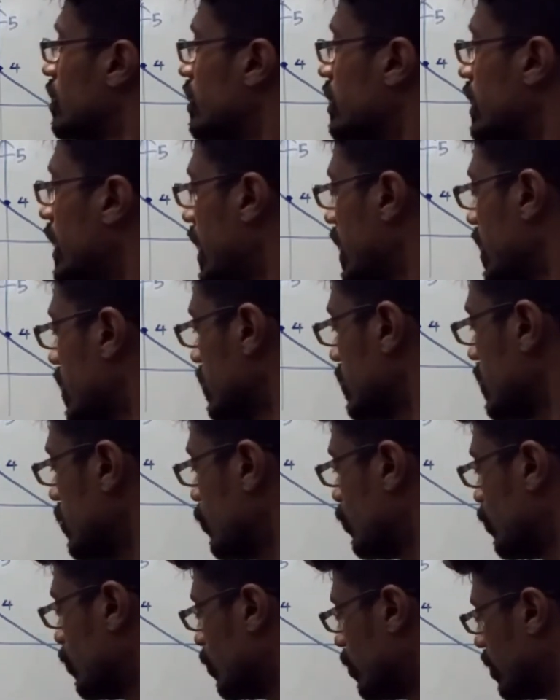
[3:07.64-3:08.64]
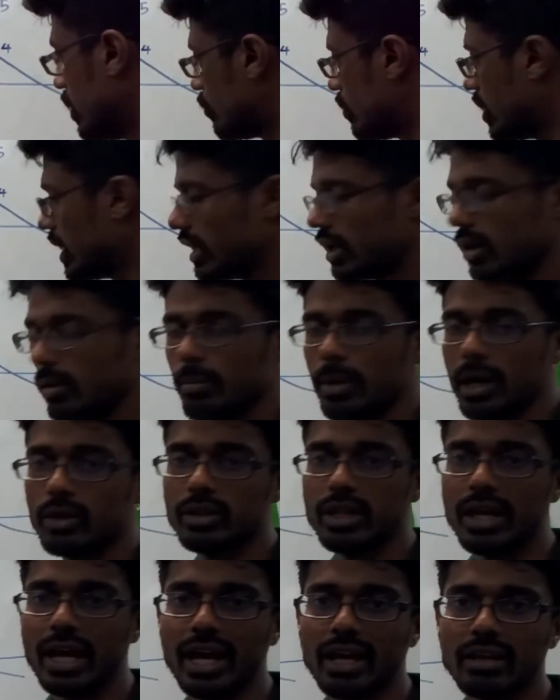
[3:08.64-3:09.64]
Negative, you reflect
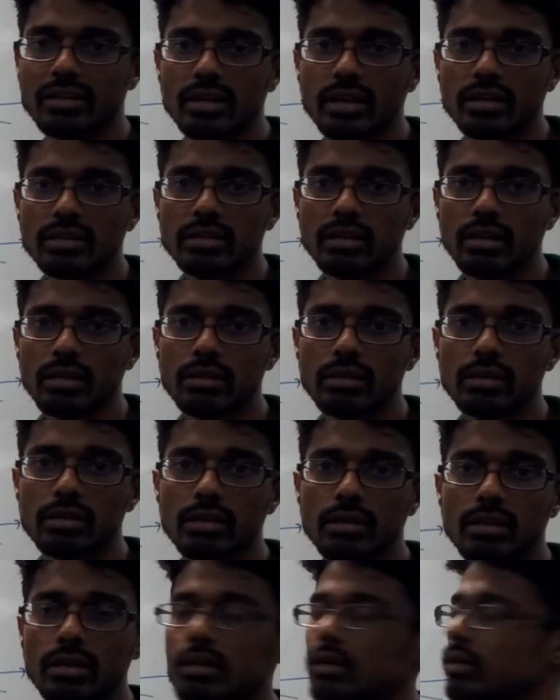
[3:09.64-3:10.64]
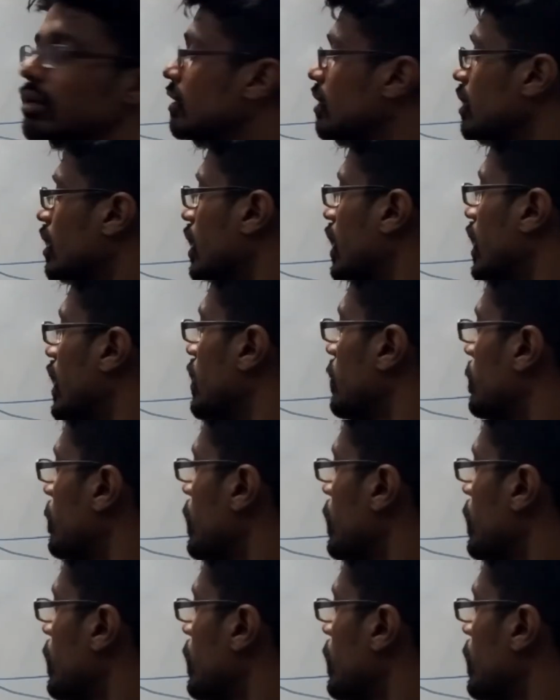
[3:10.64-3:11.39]
about the x-axis, and